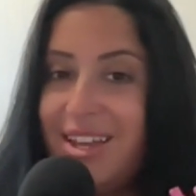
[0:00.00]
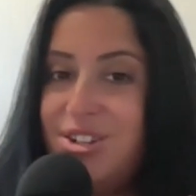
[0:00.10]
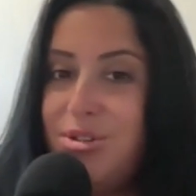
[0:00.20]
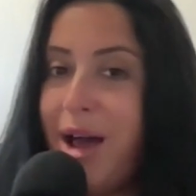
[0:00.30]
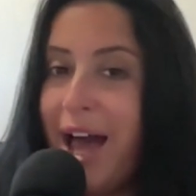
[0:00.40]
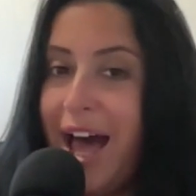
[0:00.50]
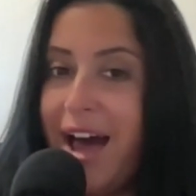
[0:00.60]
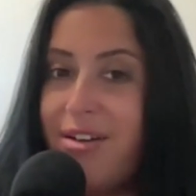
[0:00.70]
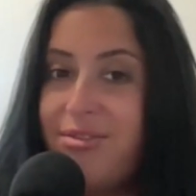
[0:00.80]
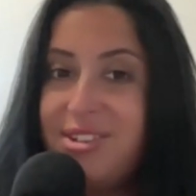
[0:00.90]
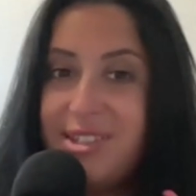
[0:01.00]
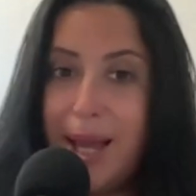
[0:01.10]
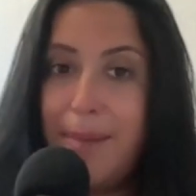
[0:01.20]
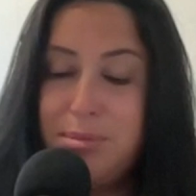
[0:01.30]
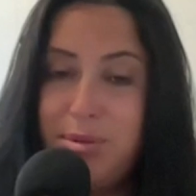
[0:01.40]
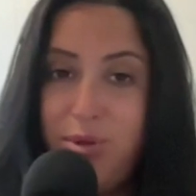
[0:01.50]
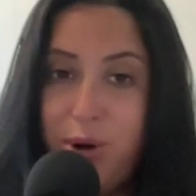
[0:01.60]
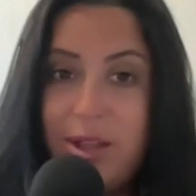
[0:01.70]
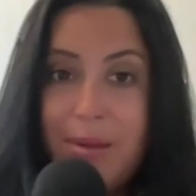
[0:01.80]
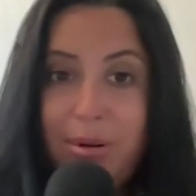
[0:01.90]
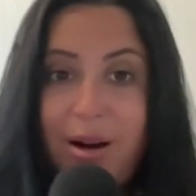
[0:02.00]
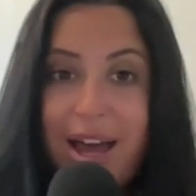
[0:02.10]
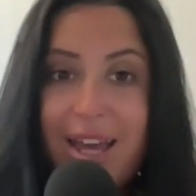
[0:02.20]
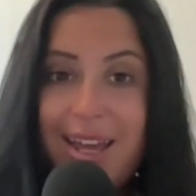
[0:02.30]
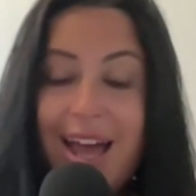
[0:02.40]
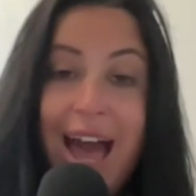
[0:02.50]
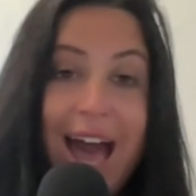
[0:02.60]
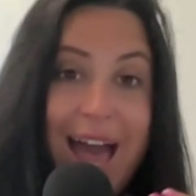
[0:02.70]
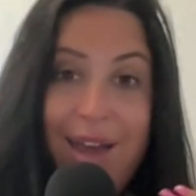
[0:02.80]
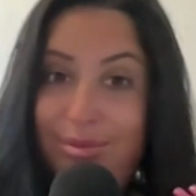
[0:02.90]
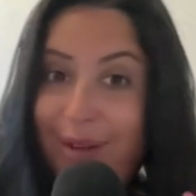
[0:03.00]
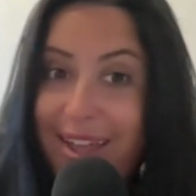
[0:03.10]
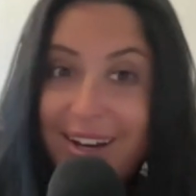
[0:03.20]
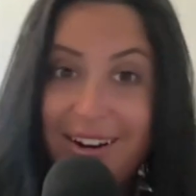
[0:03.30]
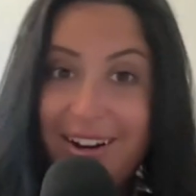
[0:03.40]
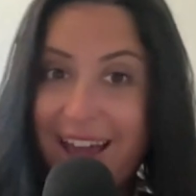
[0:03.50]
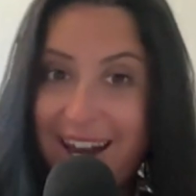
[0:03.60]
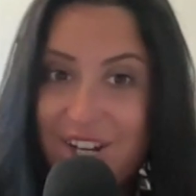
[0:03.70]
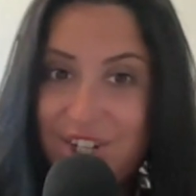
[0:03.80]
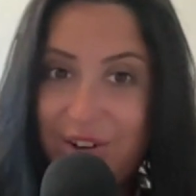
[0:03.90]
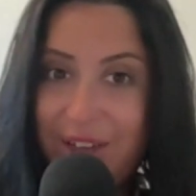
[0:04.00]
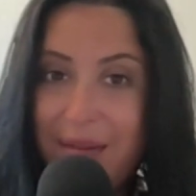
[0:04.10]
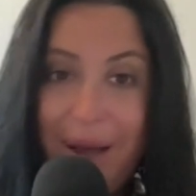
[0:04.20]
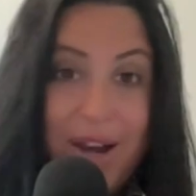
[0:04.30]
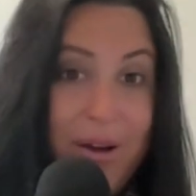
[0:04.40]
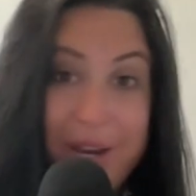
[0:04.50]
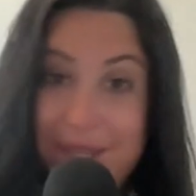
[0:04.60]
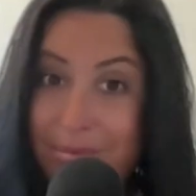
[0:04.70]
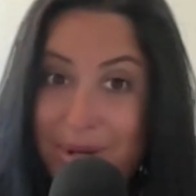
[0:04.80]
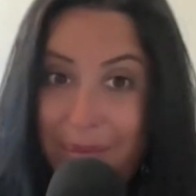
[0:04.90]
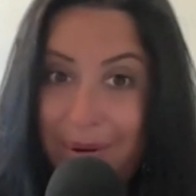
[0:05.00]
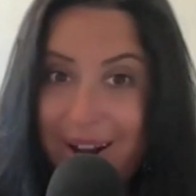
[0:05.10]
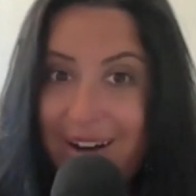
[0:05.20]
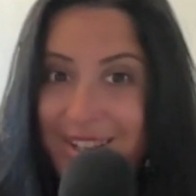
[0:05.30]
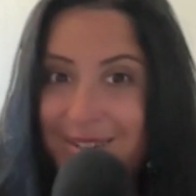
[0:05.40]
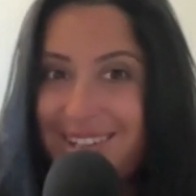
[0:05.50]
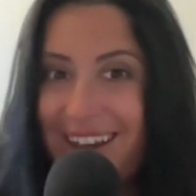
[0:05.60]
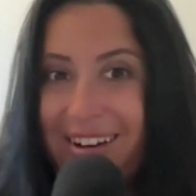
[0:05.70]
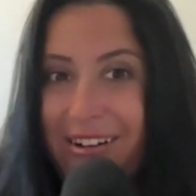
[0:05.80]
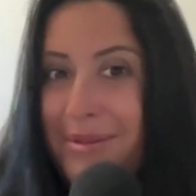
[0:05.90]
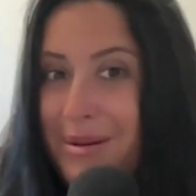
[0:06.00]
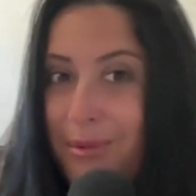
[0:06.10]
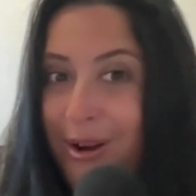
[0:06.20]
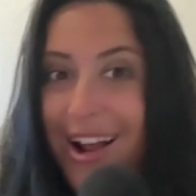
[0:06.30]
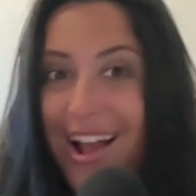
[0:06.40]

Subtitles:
They do have steps before they play a regular NHL game. I know that it's September now, so it's getting a little bit more